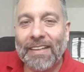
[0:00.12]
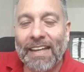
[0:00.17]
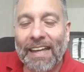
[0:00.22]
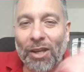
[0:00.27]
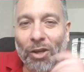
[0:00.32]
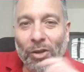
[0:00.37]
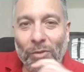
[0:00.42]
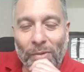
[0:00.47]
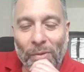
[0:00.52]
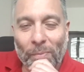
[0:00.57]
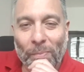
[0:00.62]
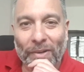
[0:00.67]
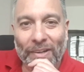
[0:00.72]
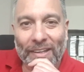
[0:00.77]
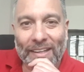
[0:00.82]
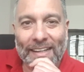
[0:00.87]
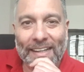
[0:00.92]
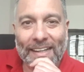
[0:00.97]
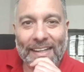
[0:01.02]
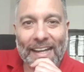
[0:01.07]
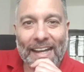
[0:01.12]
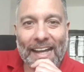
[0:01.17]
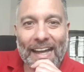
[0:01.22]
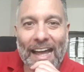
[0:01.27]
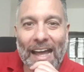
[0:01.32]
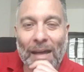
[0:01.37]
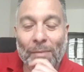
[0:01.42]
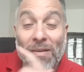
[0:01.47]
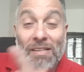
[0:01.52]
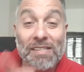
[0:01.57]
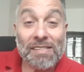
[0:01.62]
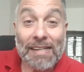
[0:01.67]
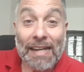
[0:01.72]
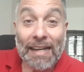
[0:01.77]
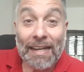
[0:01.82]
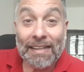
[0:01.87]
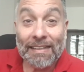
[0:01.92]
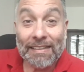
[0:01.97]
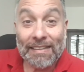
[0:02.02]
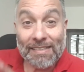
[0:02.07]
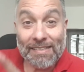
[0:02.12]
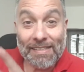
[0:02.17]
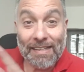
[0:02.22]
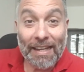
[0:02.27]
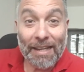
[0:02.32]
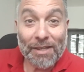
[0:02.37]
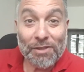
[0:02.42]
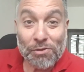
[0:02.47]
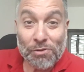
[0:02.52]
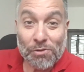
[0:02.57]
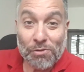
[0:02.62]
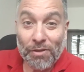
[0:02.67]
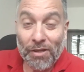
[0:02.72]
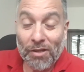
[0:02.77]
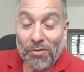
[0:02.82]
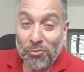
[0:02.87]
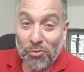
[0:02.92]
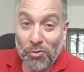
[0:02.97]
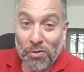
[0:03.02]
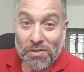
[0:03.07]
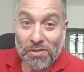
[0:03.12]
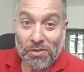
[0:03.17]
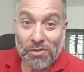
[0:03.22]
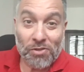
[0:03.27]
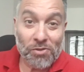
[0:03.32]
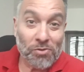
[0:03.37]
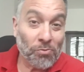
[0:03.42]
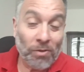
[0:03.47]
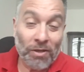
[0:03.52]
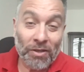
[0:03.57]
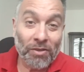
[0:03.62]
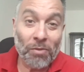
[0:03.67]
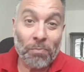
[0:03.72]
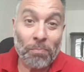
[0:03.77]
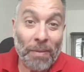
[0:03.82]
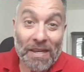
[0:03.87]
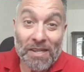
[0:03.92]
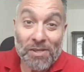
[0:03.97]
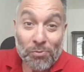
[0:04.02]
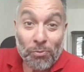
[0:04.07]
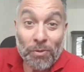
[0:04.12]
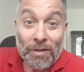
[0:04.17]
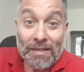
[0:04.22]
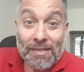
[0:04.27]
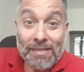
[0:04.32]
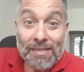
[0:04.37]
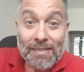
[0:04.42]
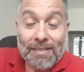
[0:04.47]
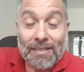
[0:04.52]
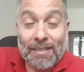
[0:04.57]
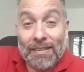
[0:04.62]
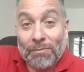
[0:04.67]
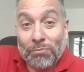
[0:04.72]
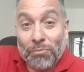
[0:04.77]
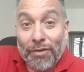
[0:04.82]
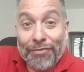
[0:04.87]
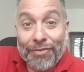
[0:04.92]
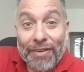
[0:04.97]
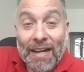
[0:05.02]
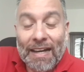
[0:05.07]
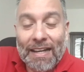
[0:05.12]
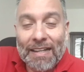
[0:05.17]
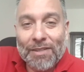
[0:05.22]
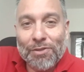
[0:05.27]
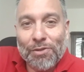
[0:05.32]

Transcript: Hello, everybody. I must say the selection today of questions is one of the best ones we've had.